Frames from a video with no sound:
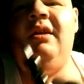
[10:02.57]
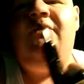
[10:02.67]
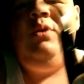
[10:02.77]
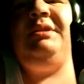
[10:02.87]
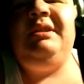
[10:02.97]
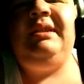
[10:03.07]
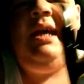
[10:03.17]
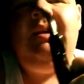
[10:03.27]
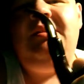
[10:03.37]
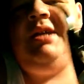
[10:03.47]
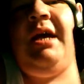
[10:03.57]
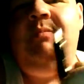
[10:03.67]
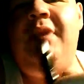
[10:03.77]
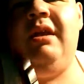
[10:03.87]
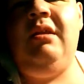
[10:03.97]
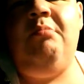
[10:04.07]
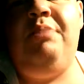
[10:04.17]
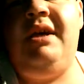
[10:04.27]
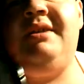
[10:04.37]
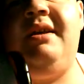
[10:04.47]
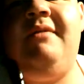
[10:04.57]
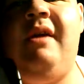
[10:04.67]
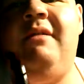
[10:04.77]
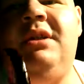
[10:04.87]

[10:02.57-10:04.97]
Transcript: of 1 to 10, 10 being the best I've ever